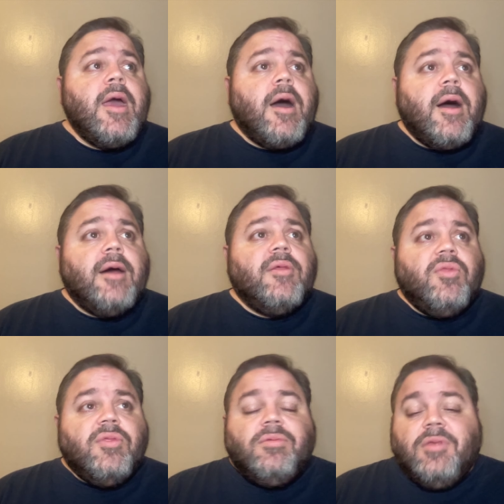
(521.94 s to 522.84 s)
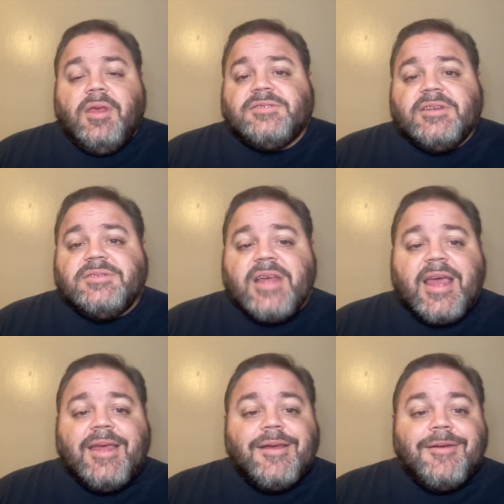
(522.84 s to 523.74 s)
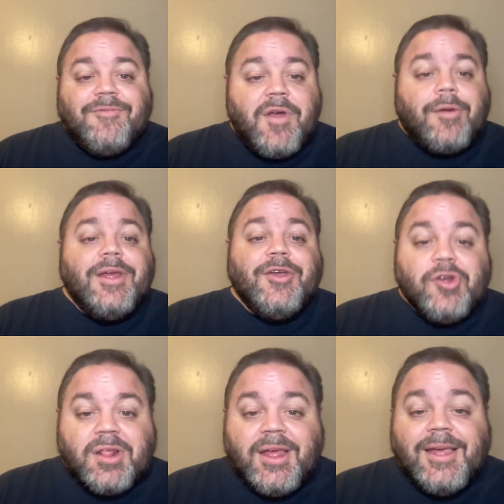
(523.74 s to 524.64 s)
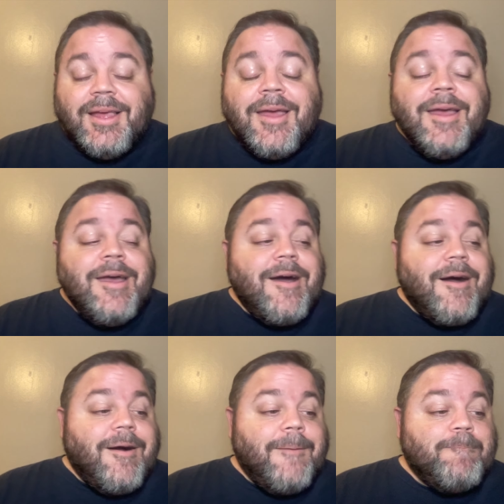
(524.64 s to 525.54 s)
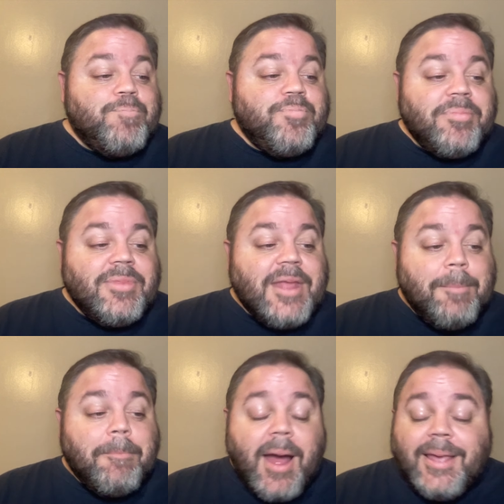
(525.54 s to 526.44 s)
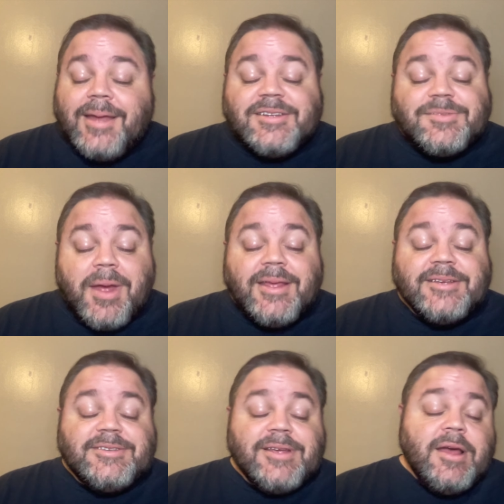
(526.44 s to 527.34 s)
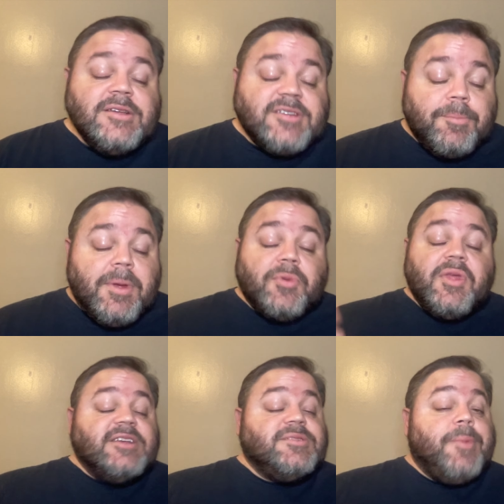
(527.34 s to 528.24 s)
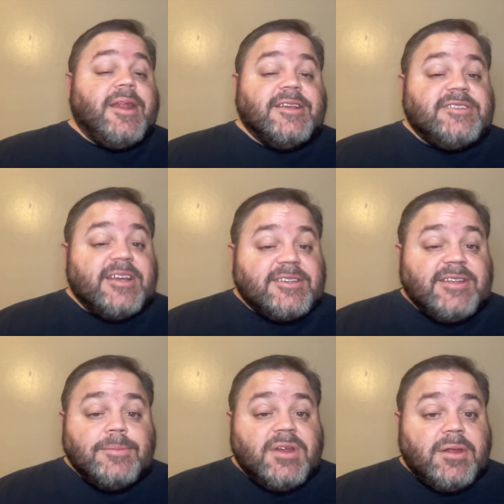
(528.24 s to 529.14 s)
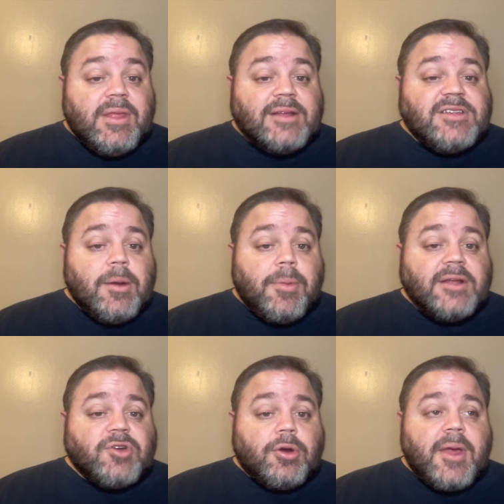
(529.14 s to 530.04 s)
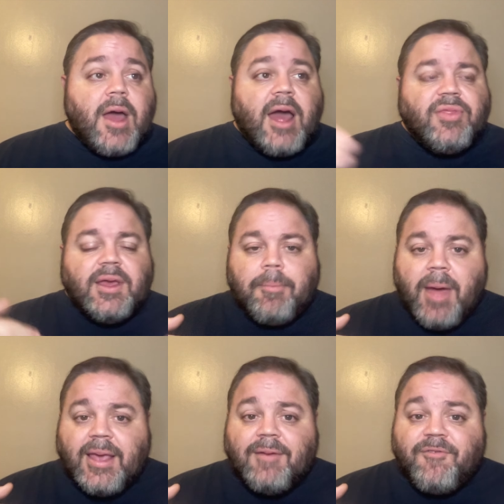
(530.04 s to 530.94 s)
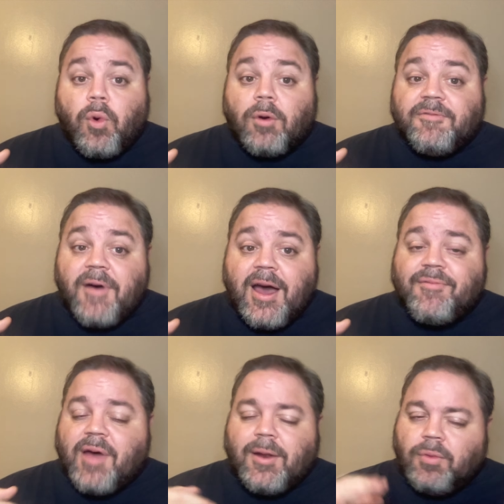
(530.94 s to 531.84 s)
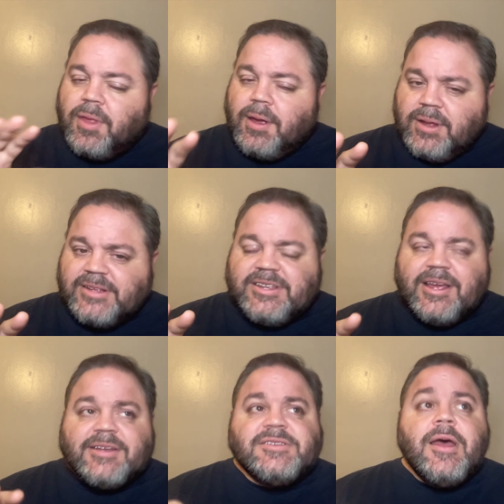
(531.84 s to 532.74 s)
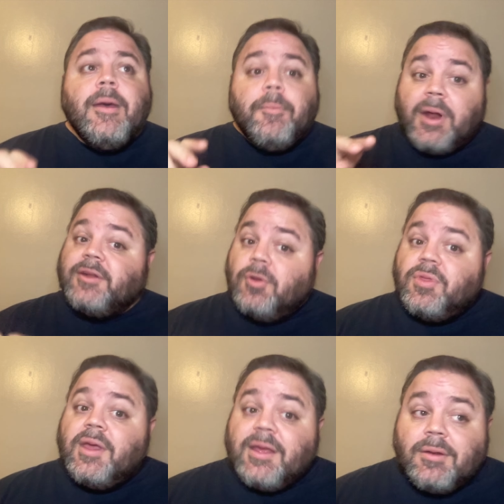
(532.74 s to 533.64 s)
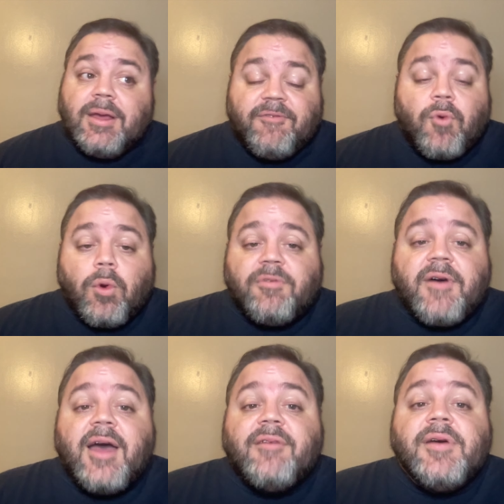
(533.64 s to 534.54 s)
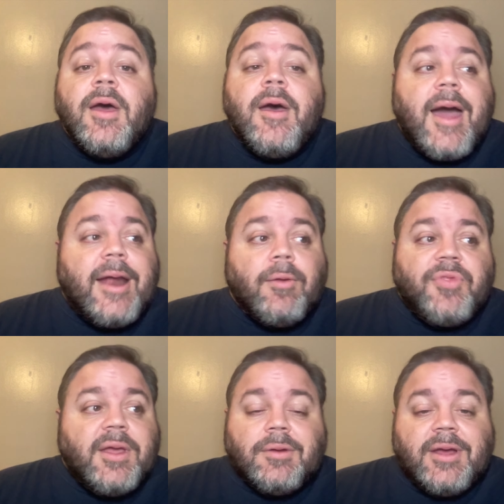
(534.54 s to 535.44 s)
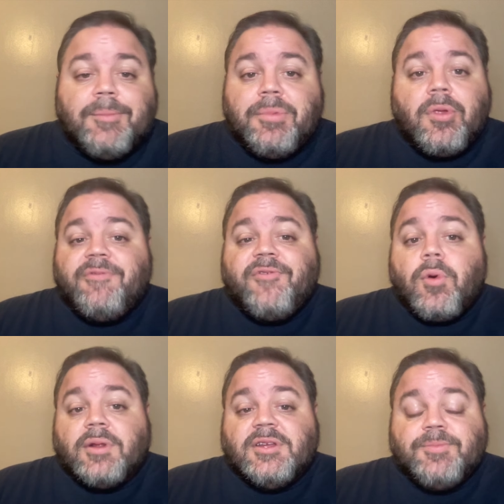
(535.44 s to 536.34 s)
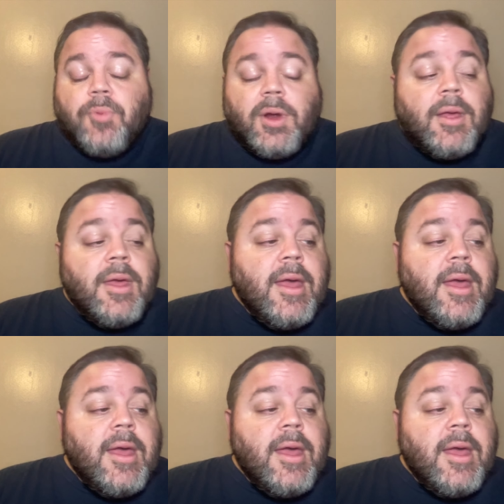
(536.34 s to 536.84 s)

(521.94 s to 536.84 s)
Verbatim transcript: uh, this is a very good league. Um, it might get as many as some people think as many as six teams into the NCAA tournament. I think it might get four or five. I don't think it'll get six, but I do think it'll get four or five. I don't think it'll get below four at this point.